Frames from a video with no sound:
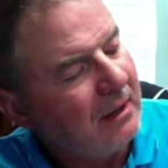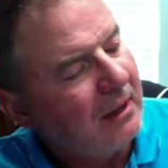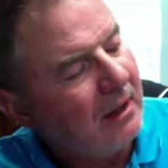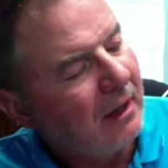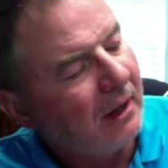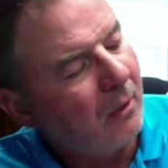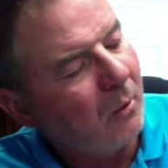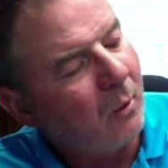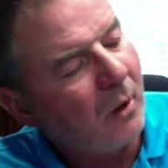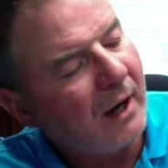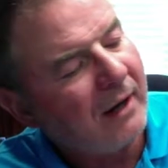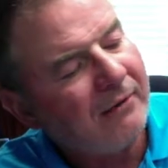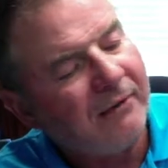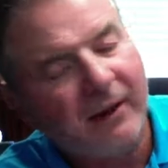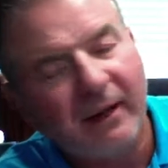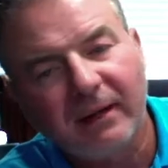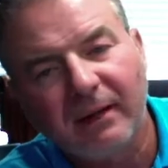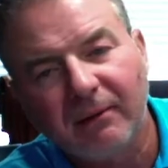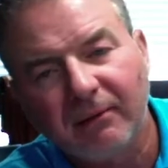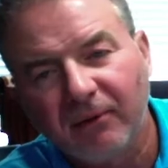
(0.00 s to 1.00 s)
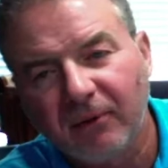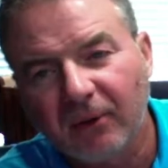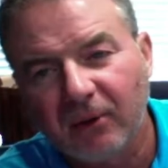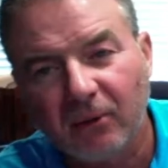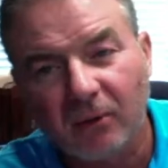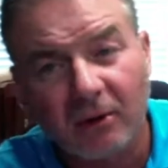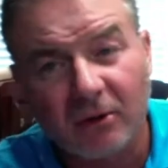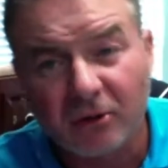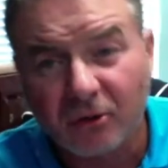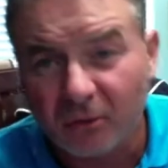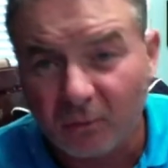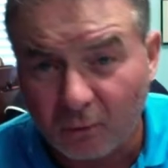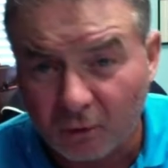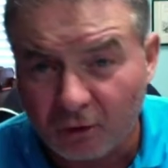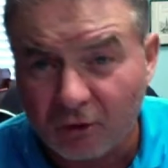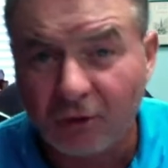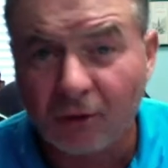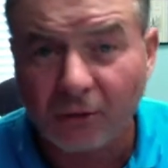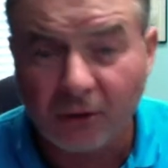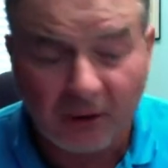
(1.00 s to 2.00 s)
Wi-Fi configuration,
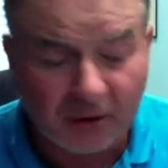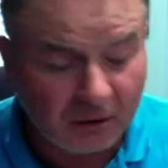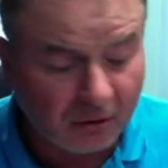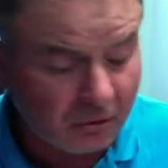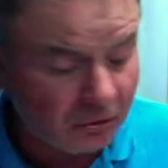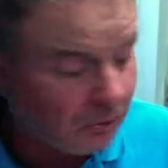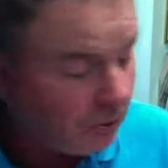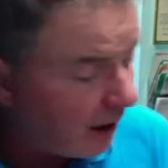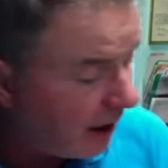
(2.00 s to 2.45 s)
which you'll need to do.